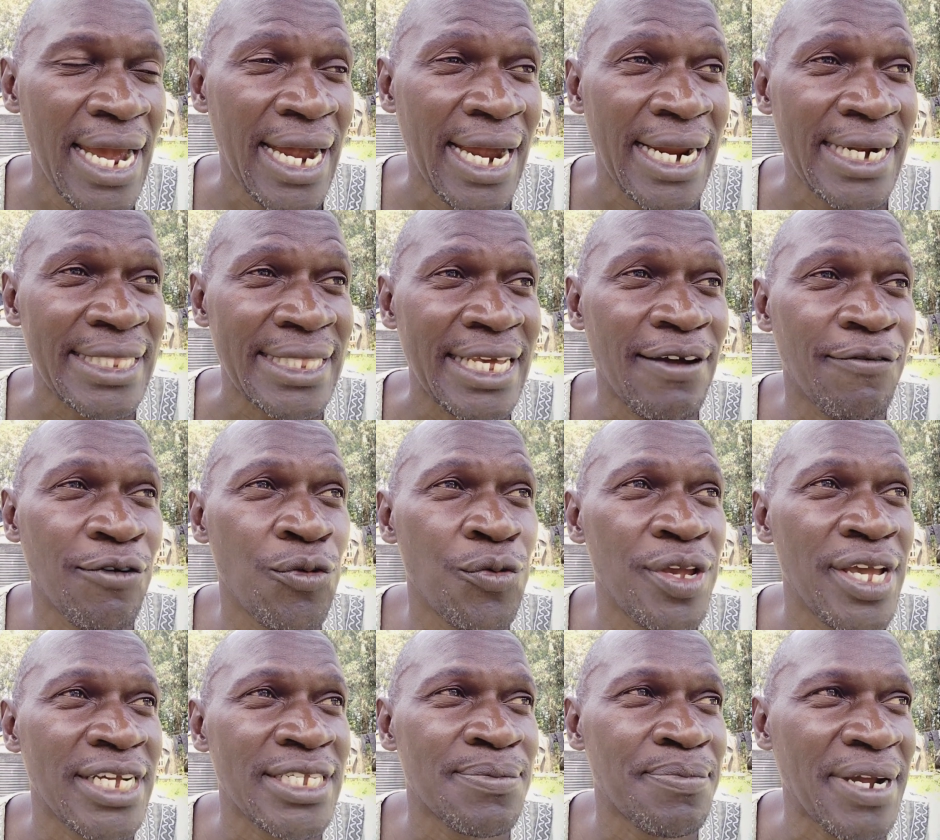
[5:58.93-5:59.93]
And therefore,
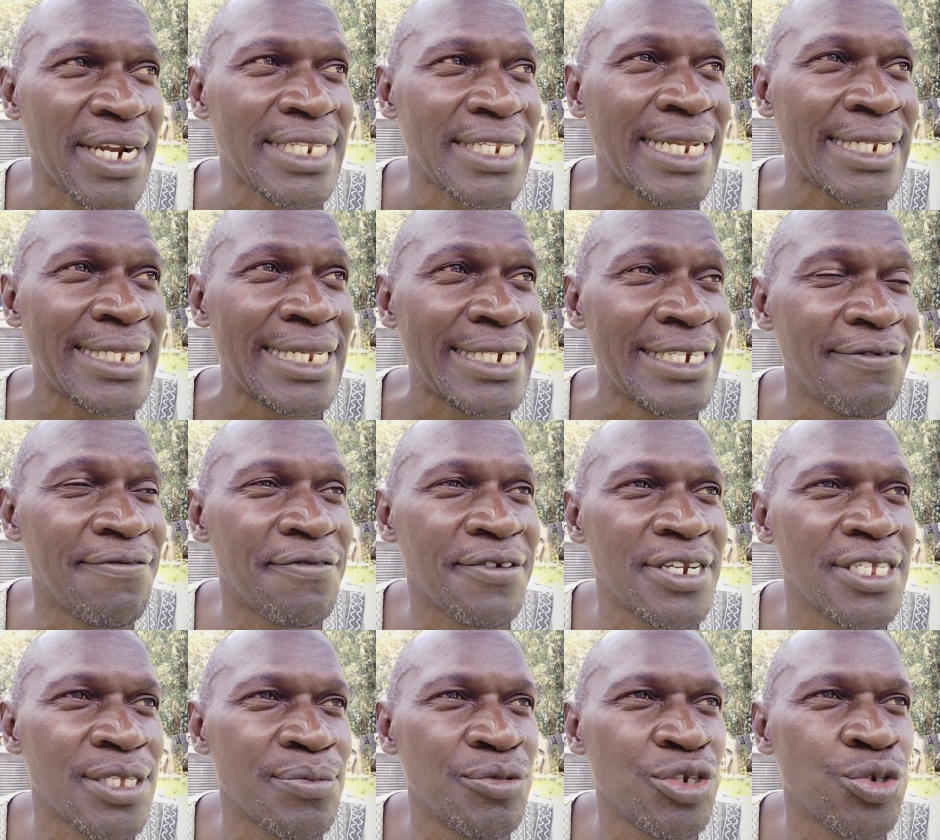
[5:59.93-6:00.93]
we expect that the
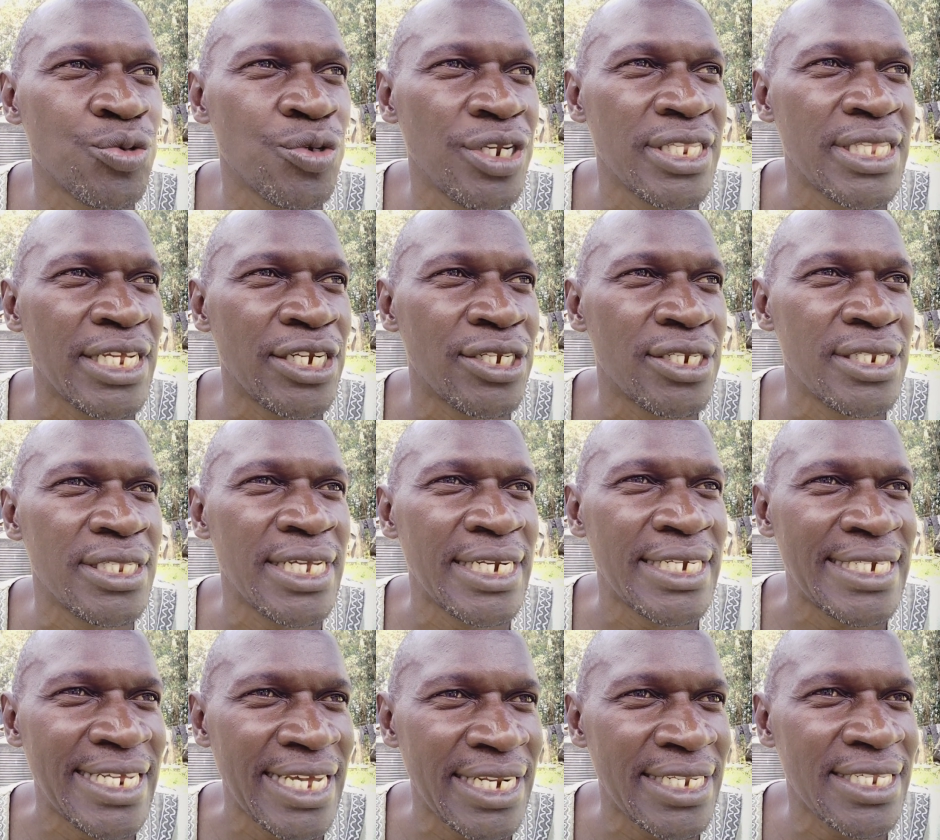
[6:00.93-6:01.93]
difference between the
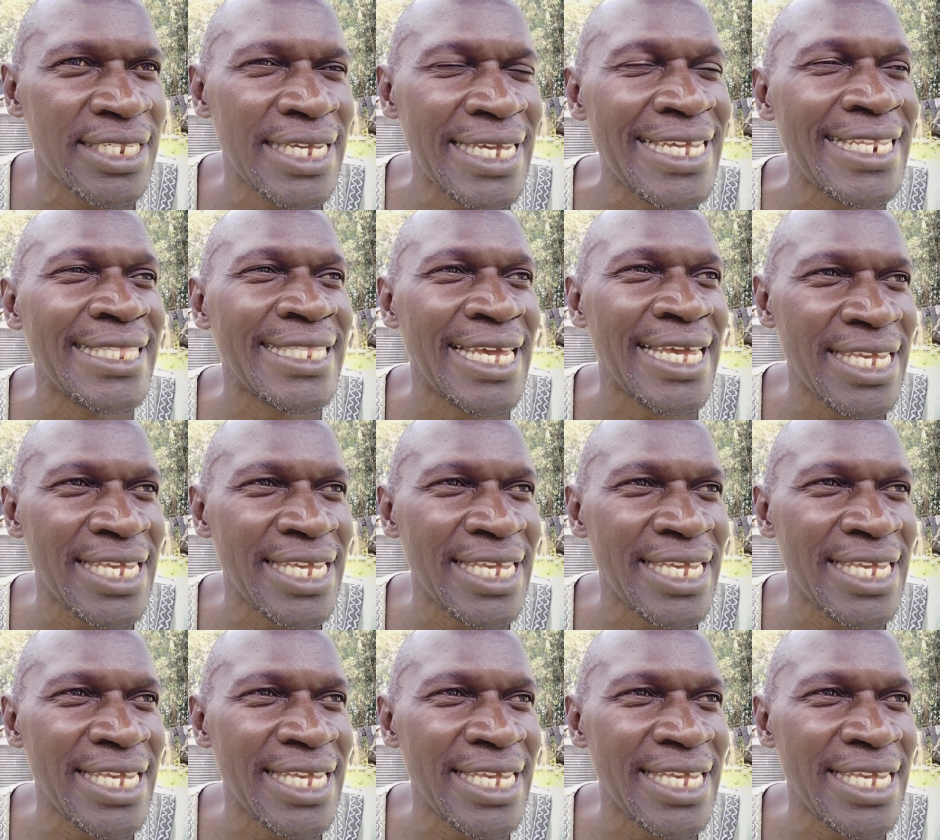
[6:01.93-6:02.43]
dates in the